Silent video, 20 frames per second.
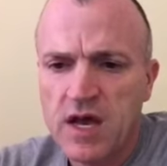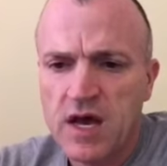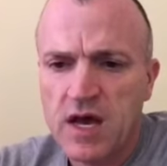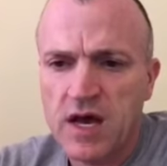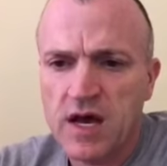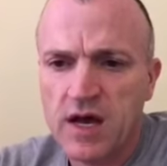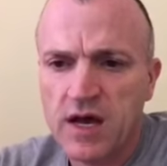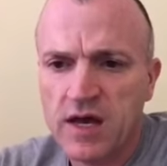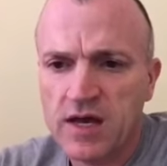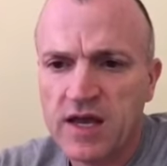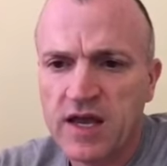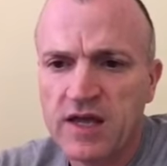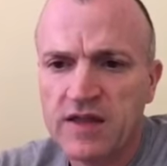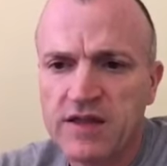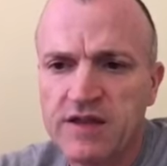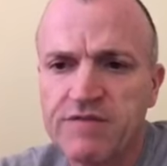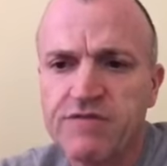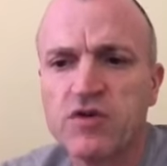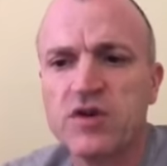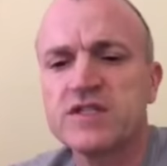
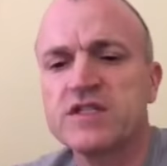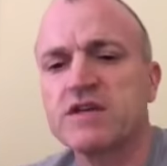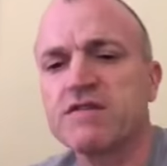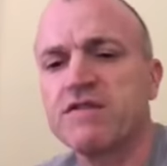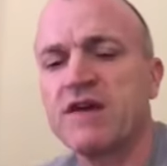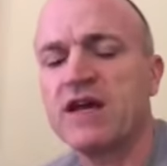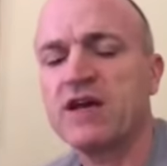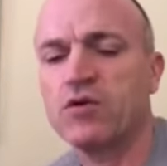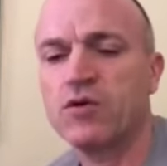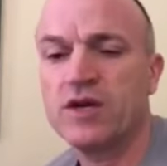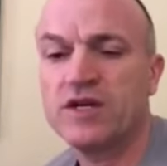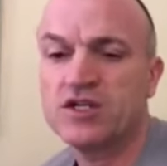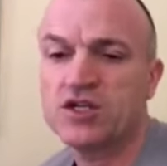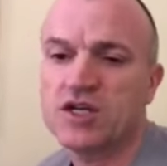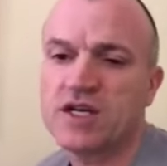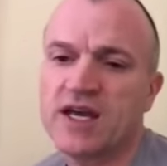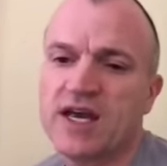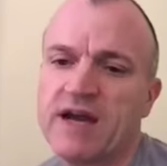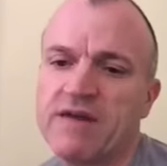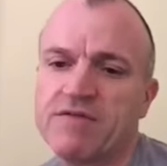Again, the Forensic
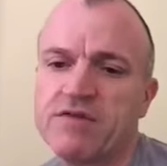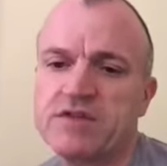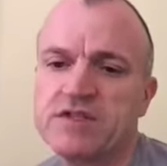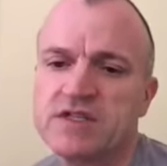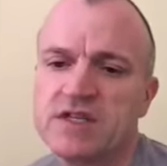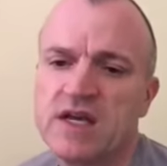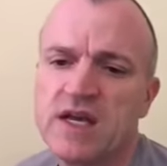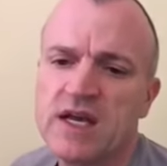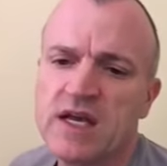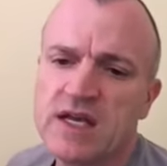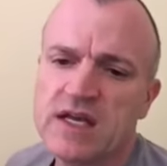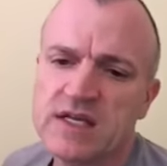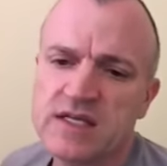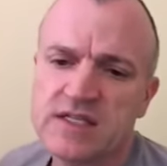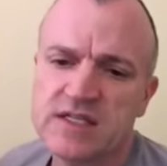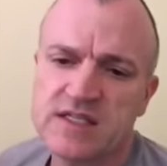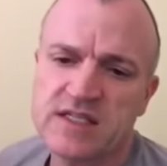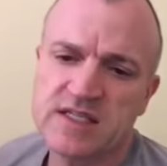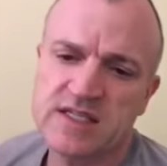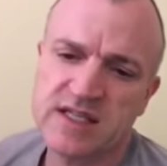Valuation Conference
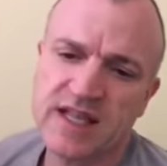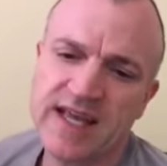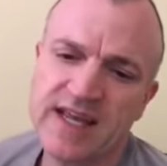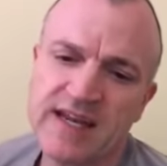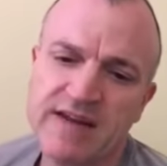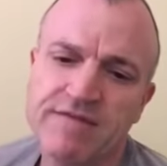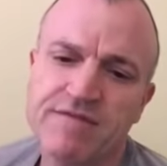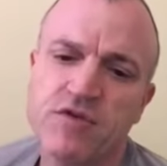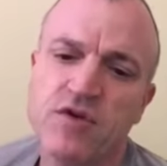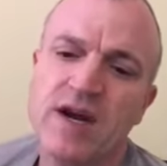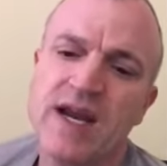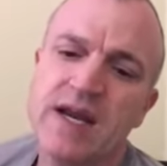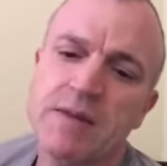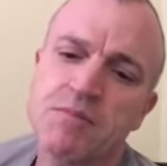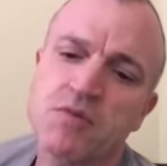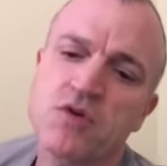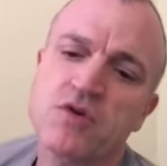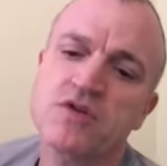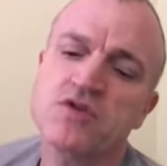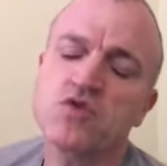slated for
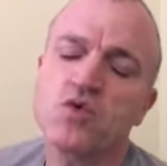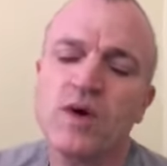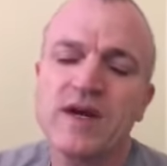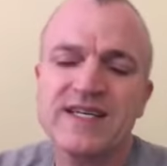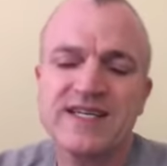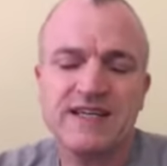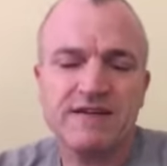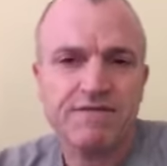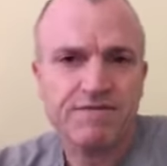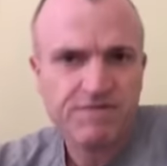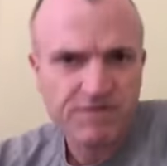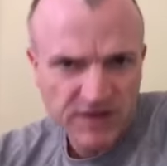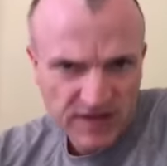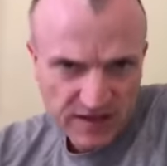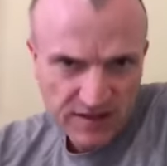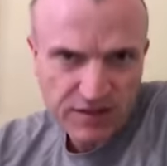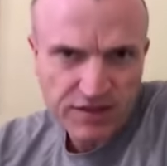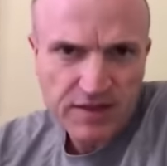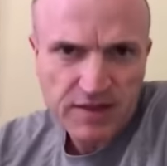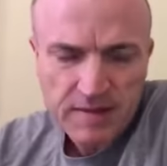April
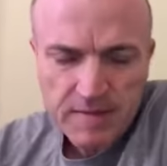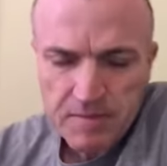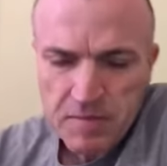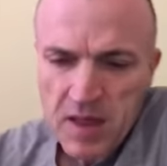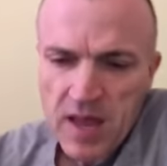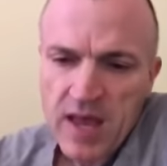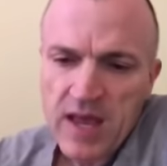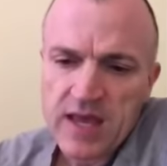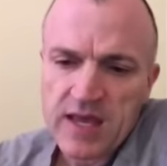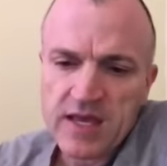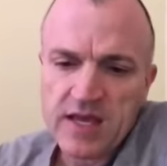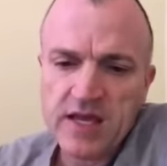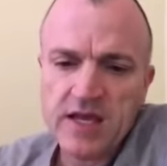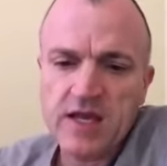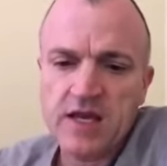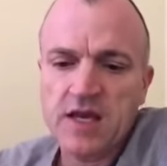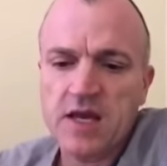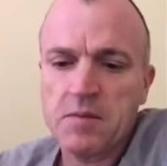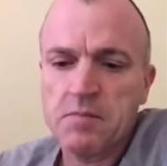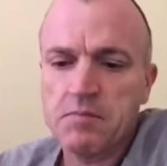25th
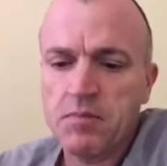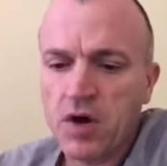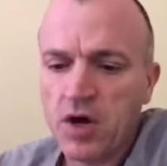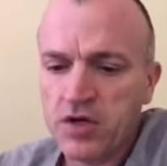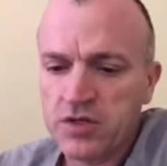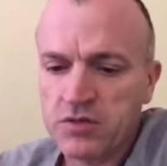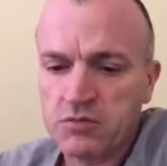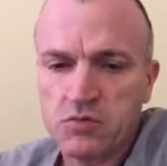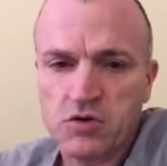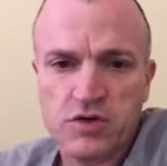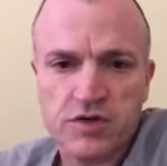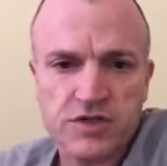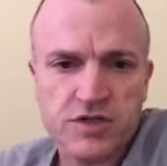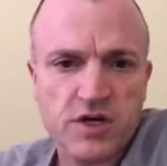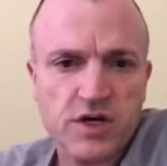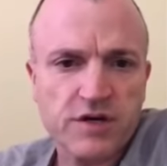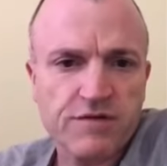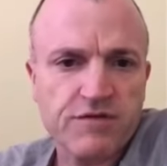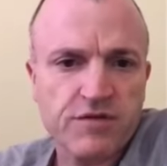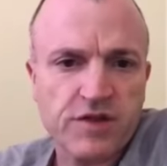in Baltimore.
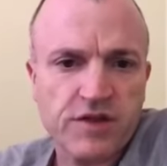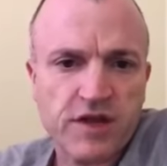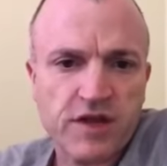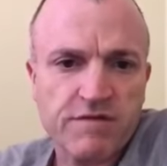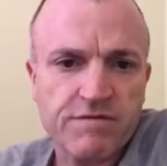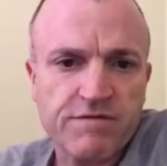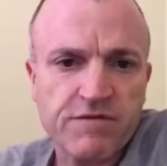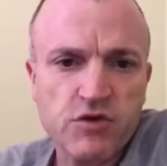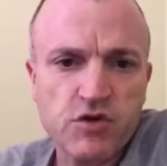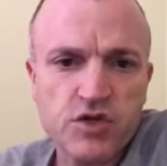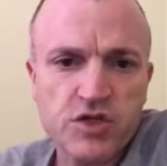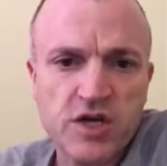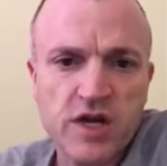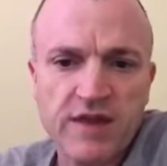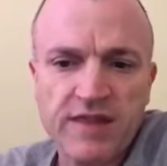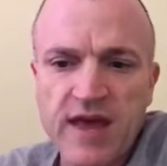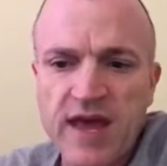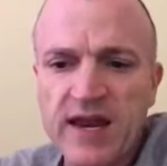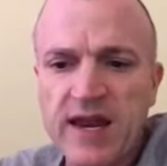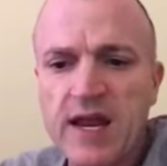Sorry for the confusion
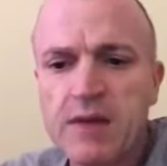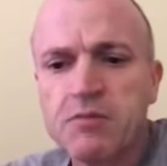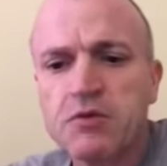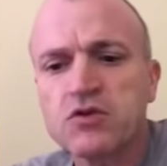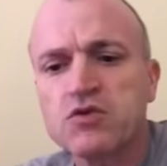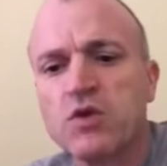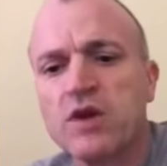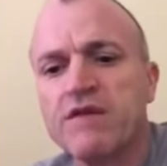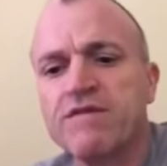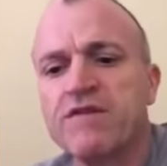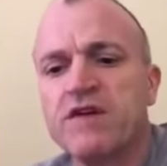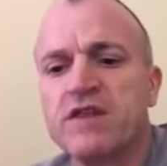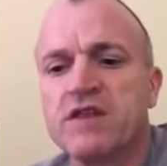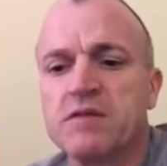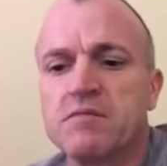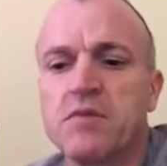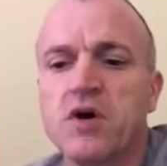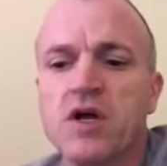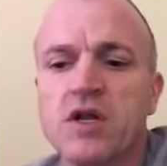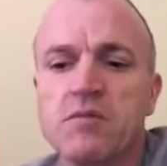on that. April
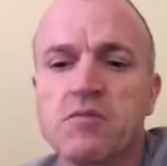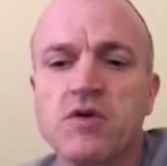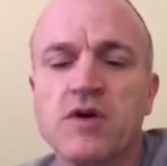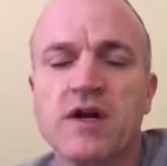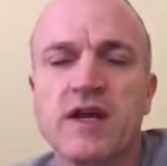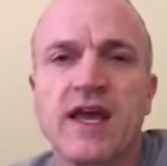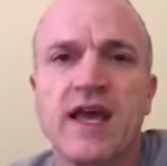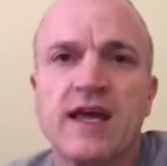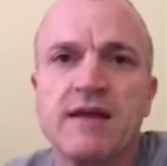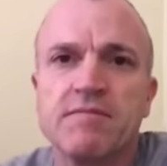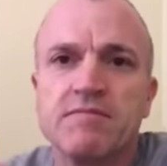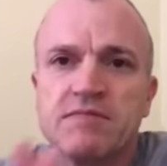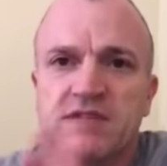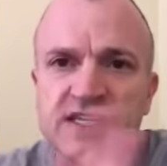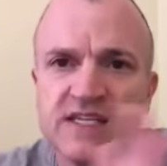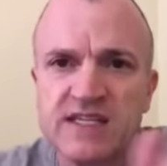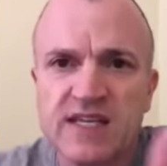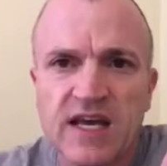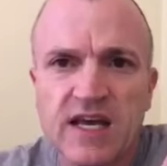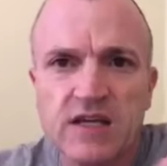25th in Baltimore. Again,
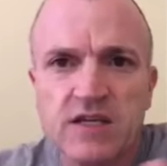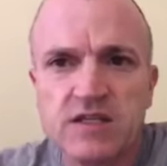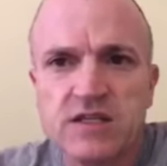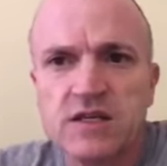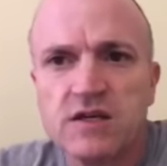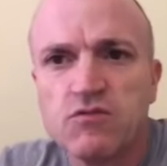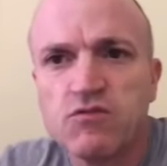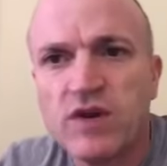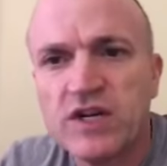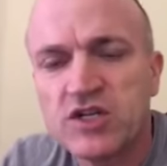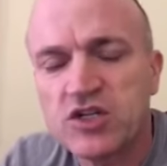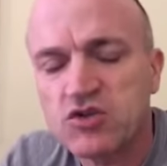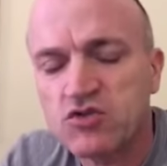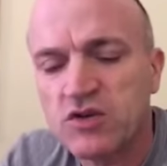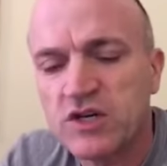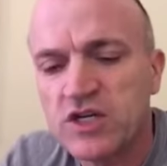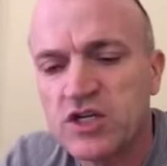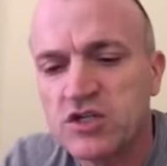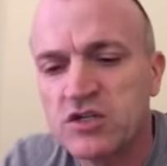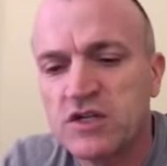details,
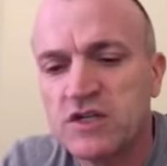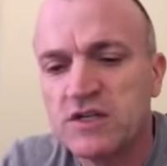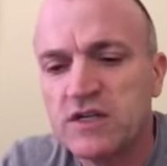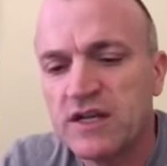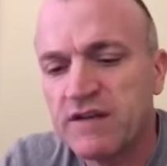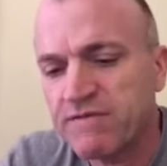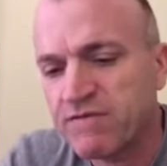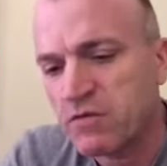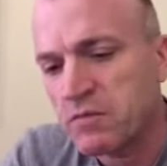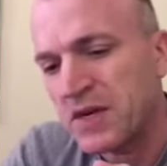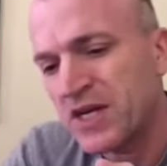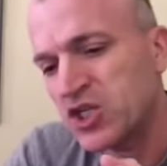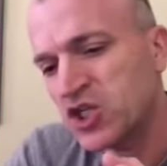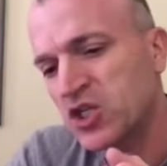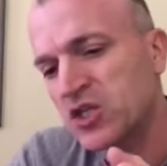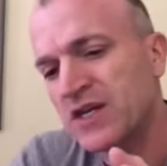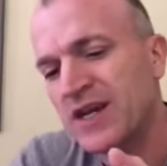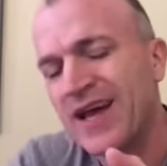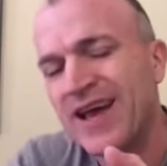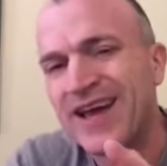registration, and
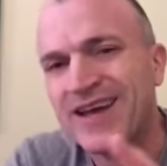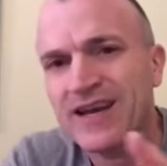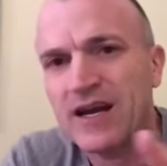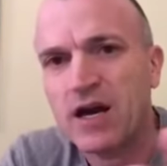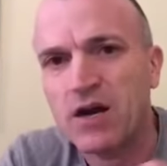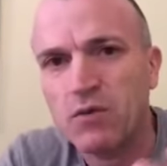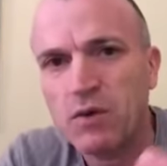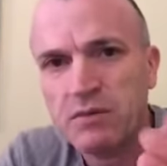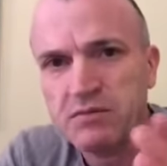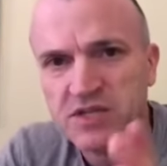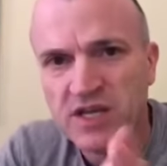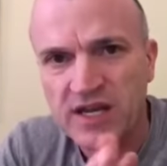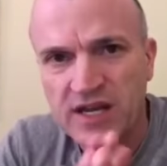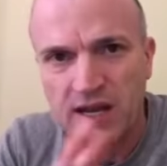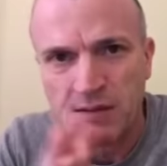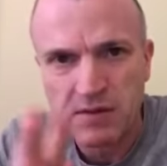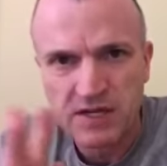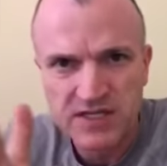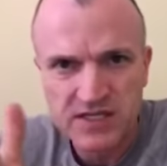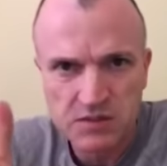information at our
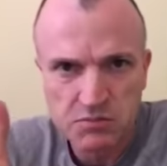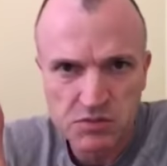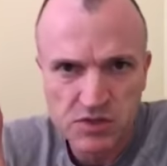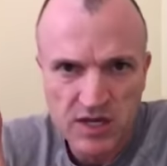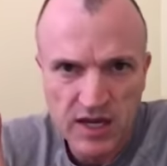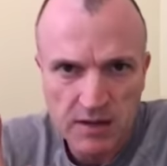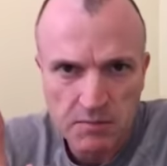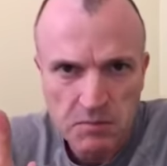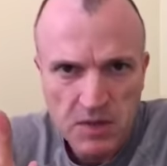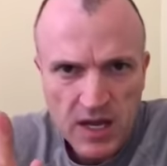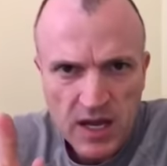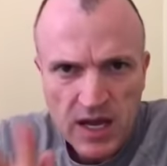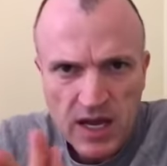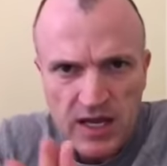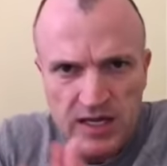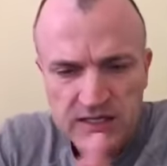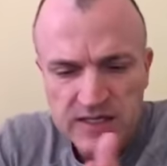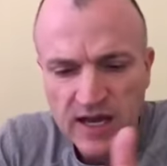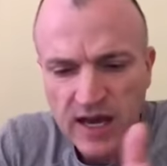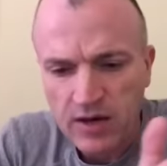website,
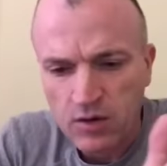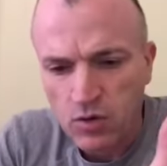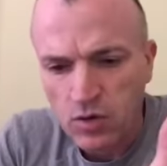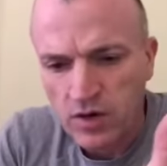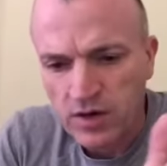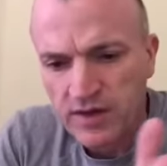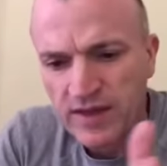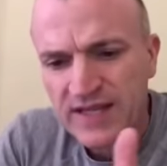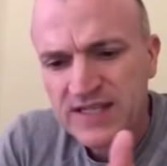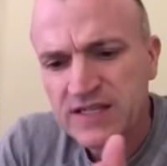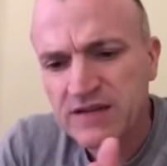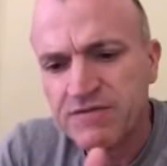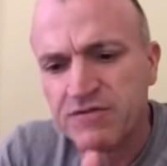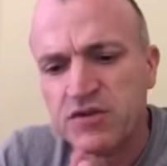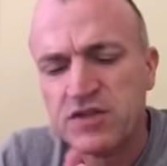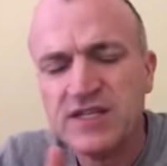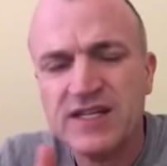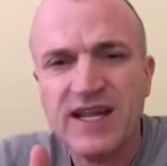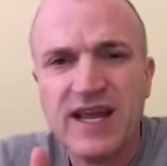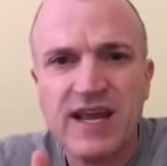macpa.org. That's it
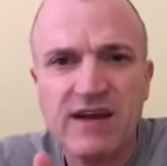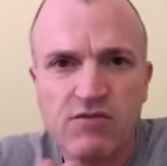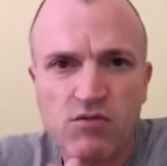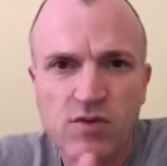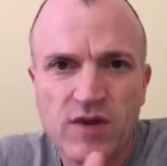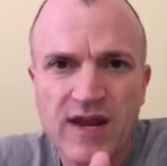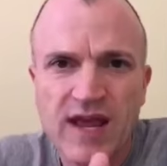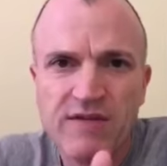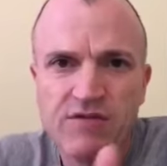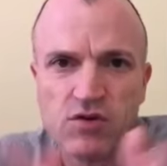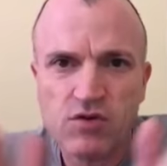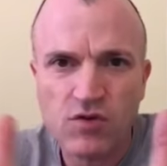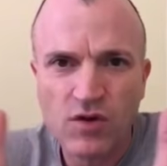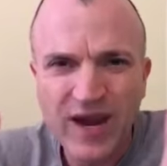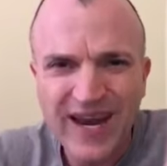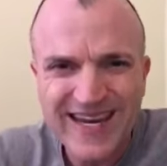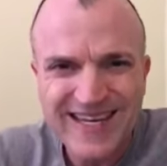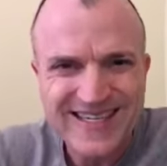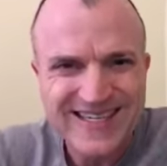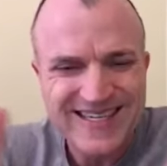for today, everyone. Have a
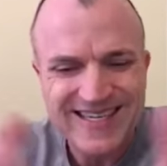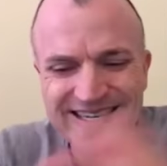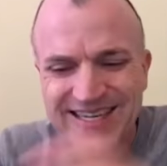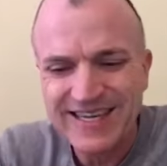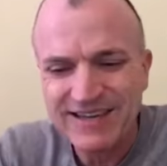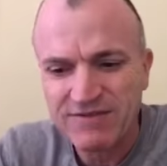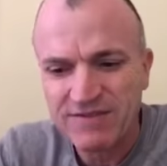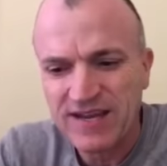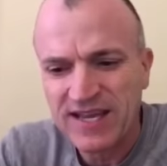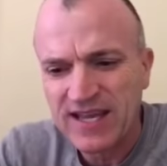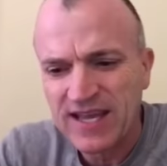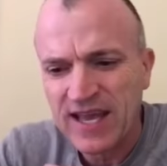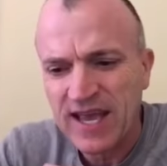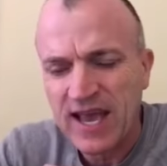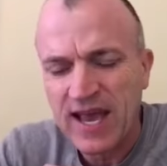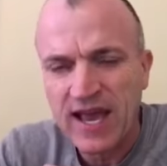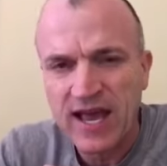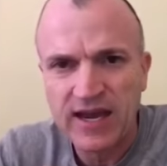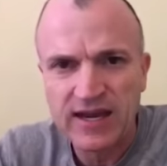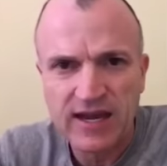great evening,
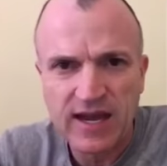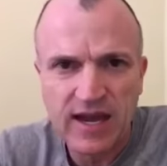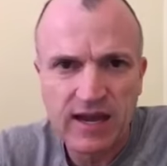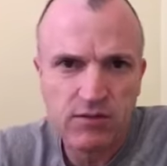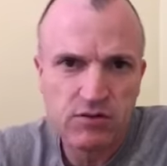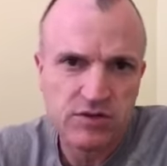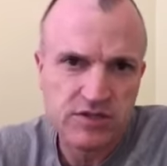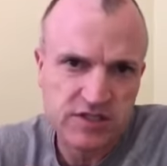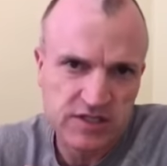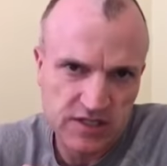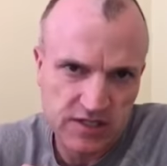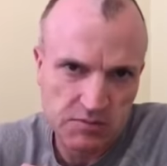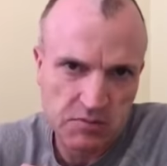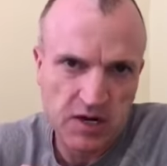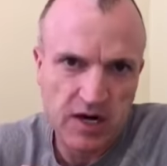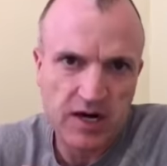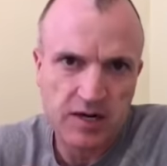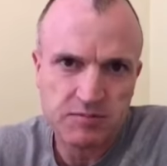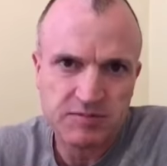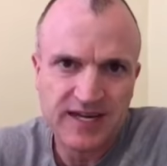and I will see you
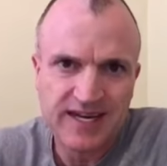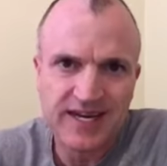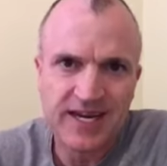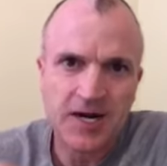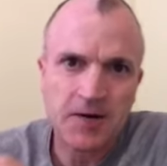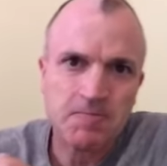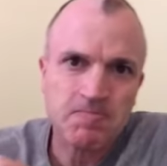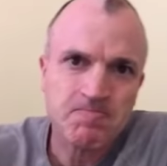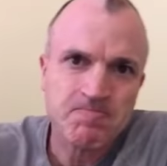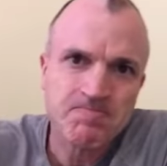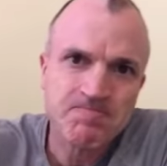tomorrow. Take care.